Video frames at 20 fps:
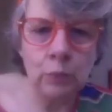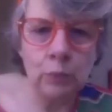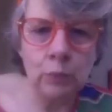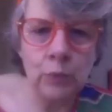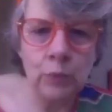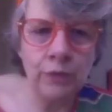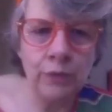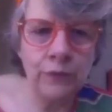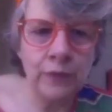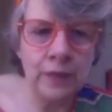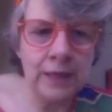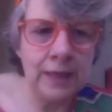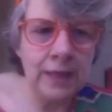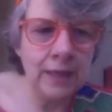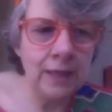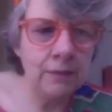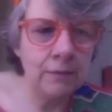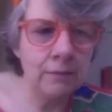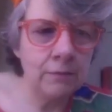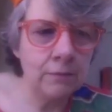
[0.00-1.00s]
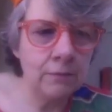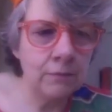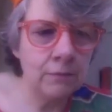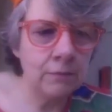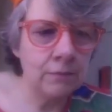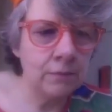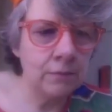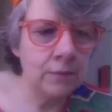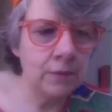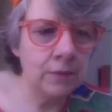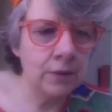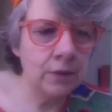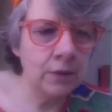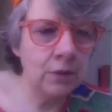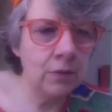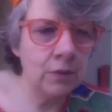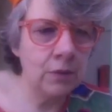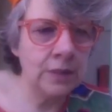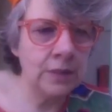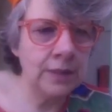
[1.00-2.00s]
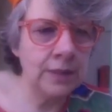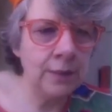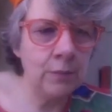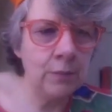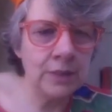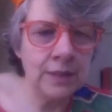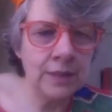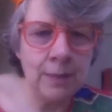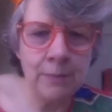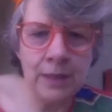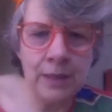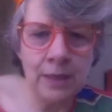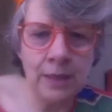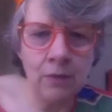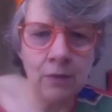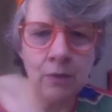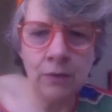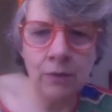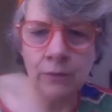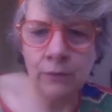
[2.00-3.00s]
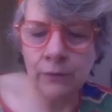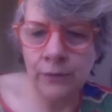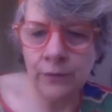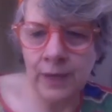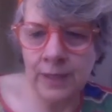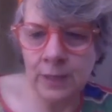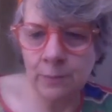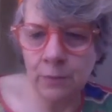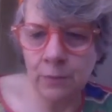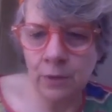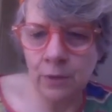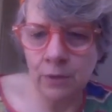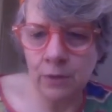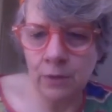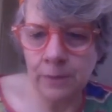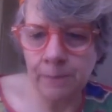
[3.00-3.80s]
hopefully see what's happening on Facebook.